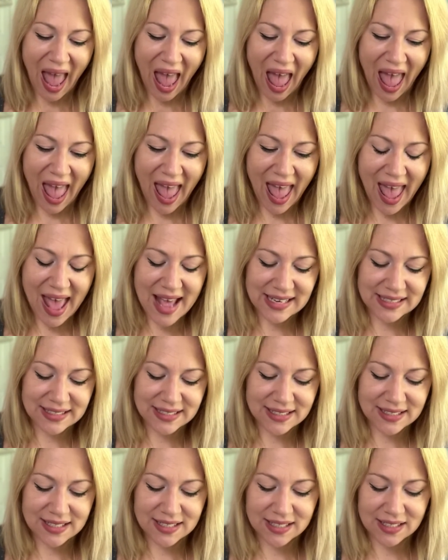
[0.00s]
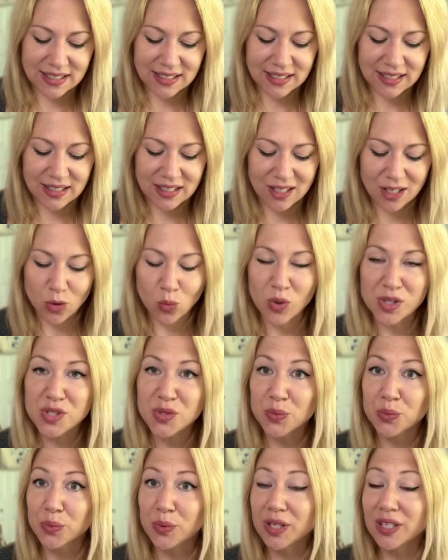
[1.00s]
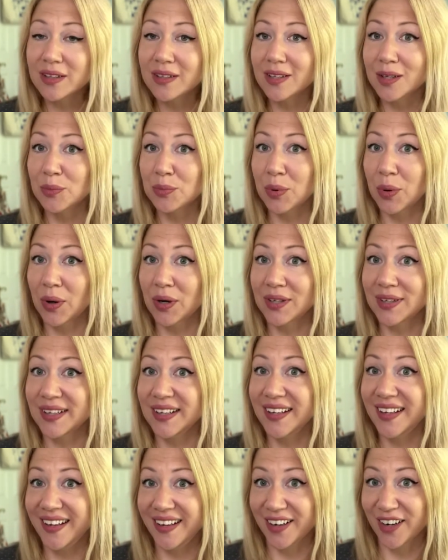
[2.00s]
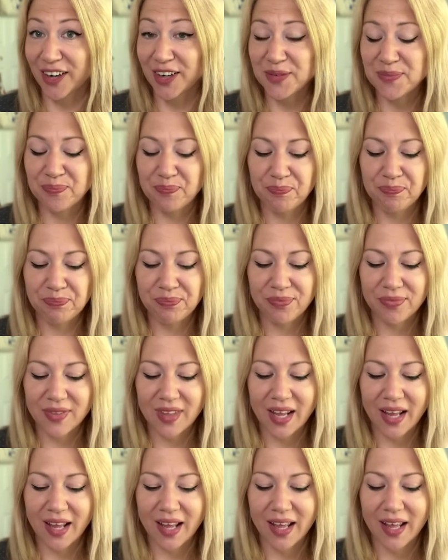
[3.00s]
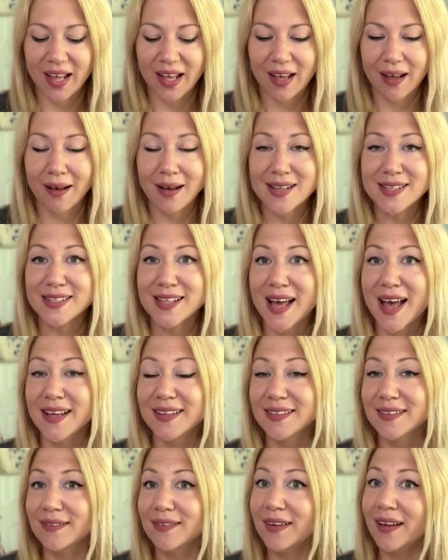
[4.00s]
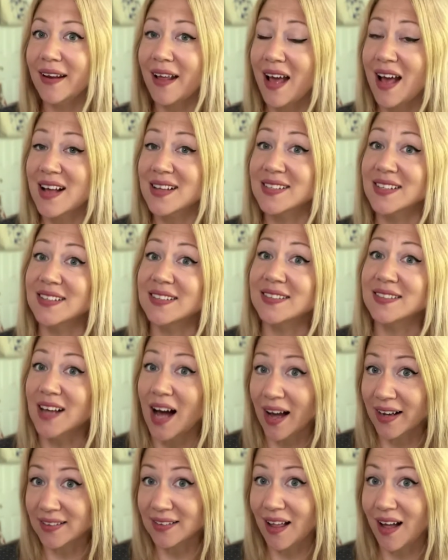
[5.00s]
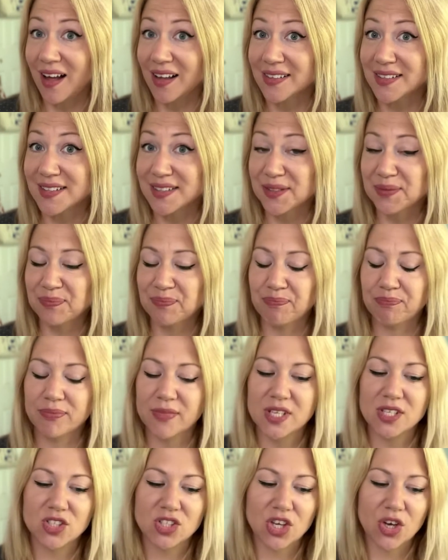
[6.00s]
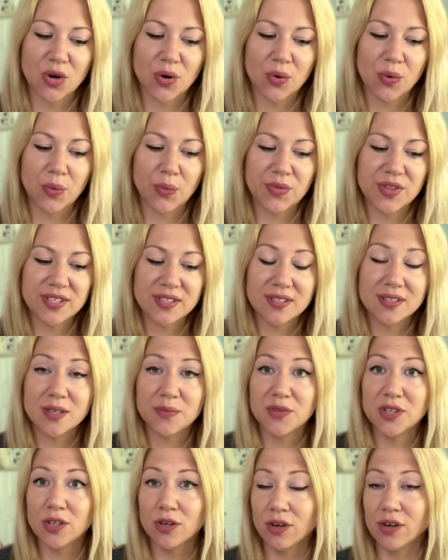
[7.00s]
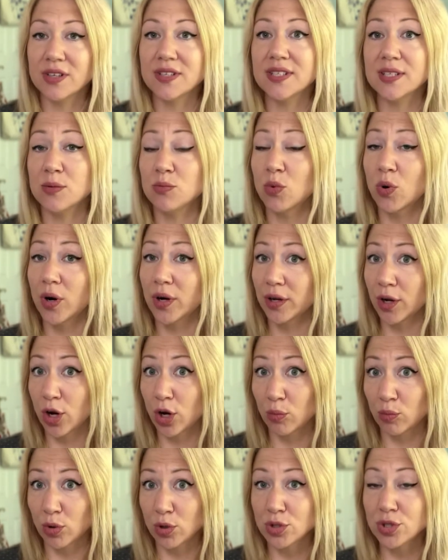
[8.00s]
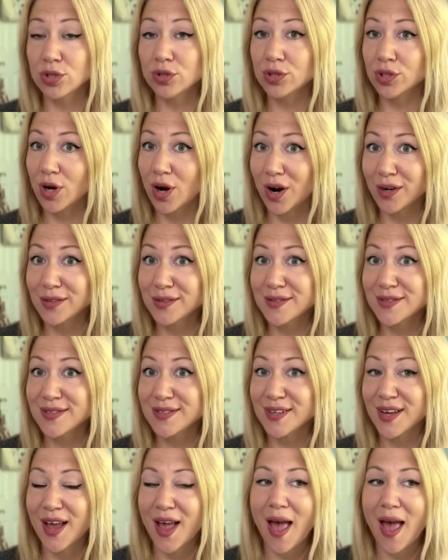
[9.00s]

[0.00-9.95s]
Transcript: And what's really important here is that it has a dye lot. So this is something you're going to see more in commercial yarns,